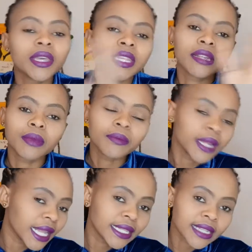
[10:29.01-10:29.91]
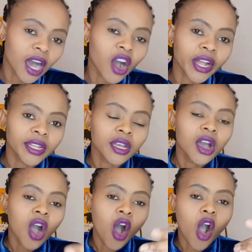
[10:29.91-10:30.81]
and then maybe later on
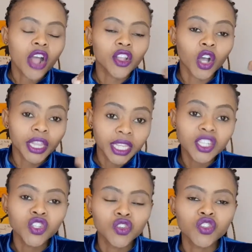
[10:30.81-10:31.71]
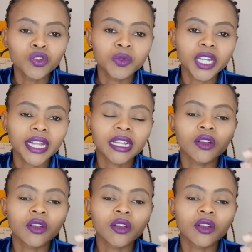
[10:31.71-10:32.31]
this YouTube channel.